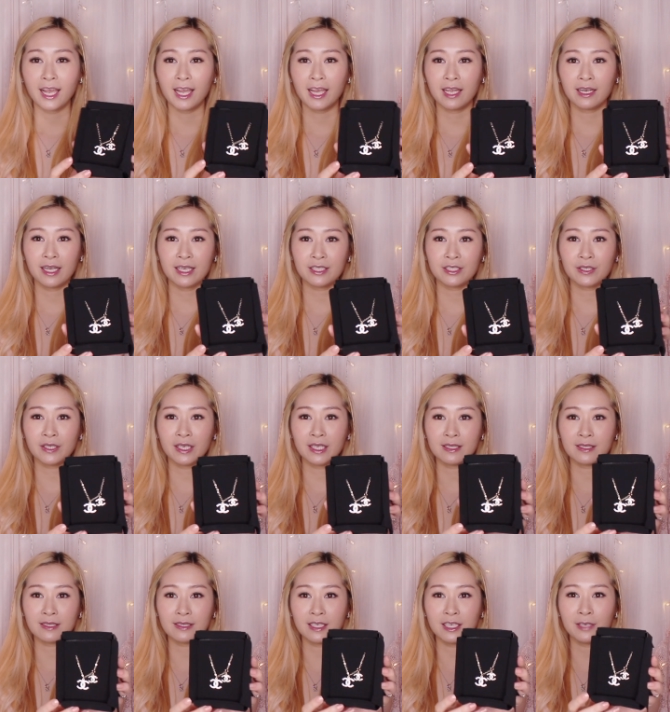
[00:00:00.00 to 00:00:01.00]
And as you
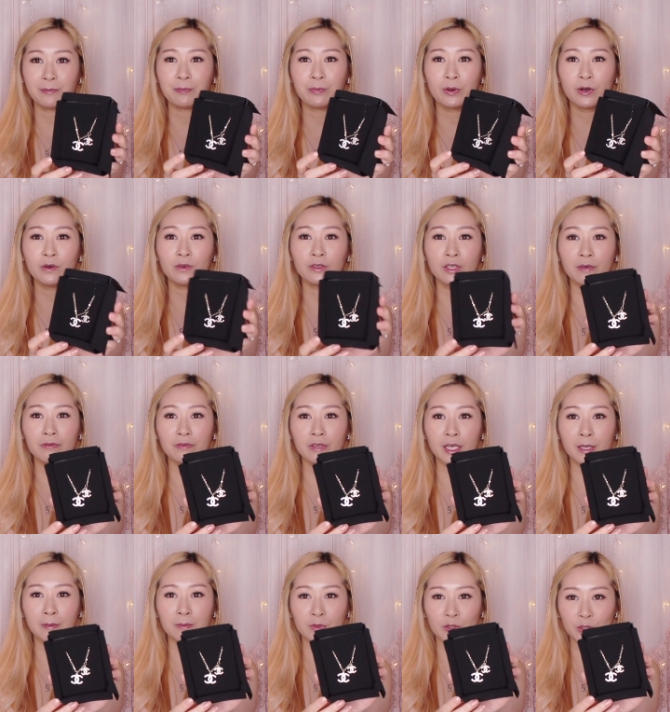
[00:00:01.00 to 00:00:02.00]
can see, both of
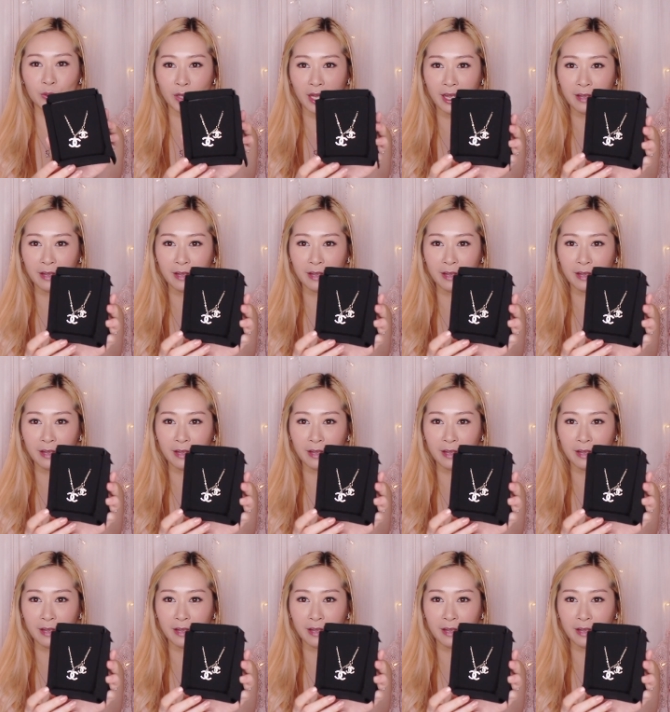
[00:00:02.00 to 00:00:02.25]
them do